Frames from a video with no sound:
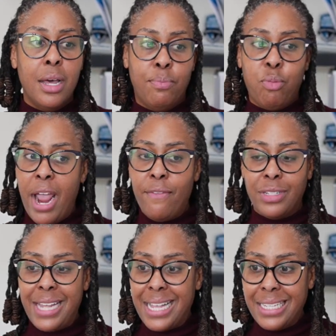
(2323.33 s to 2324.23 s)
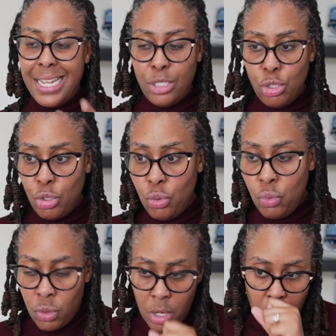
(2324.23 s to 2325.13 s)
Bradford Tax
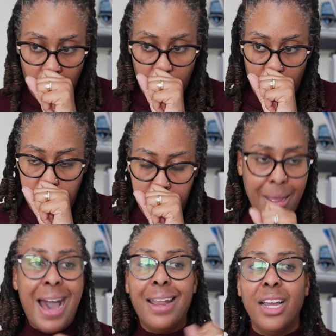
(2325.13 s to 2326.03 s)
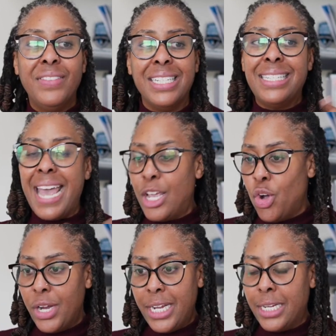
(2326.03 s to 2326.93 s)
Institute. I love the take
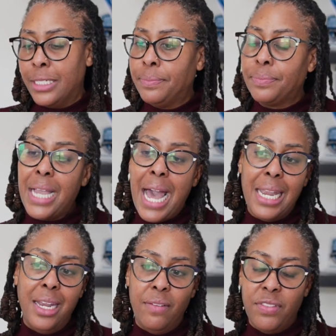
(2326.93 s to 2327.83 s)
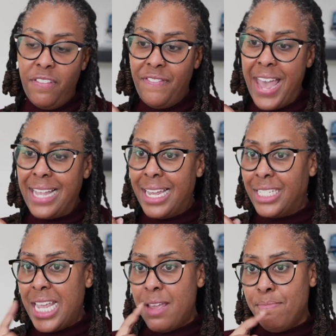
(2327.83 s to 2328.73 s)
on it. I love the fact that
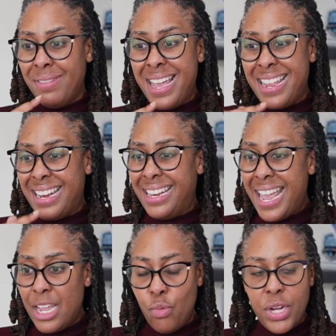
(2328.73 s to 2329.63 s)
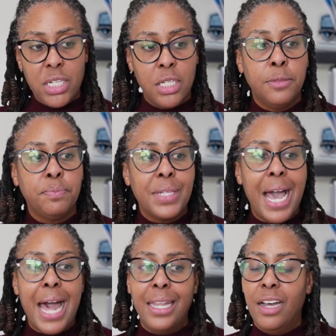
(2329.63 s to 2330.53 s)
it's in plain language.
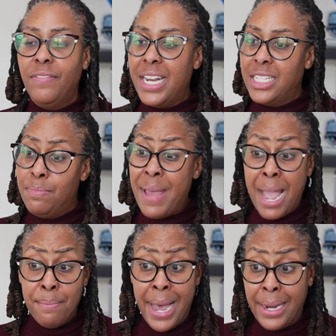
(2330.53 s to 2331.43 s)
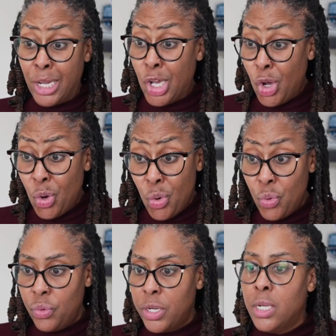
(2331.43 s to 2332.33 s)
I love that it's backed by the
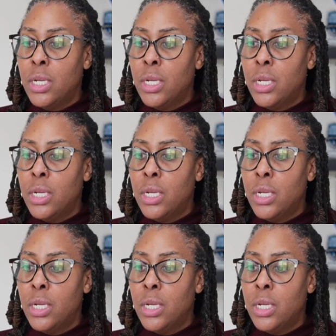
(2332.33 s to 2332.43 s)
code.